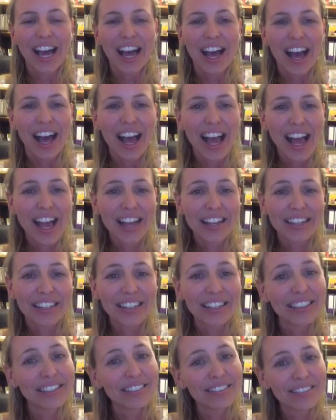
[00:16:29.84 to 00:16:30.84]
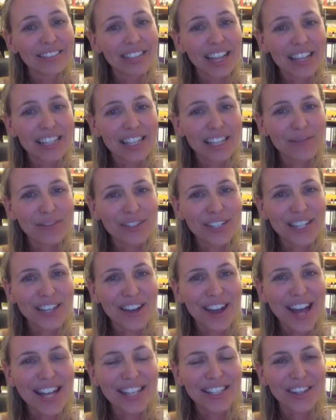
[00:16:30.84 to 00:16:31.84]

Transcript: And that's it for tonight.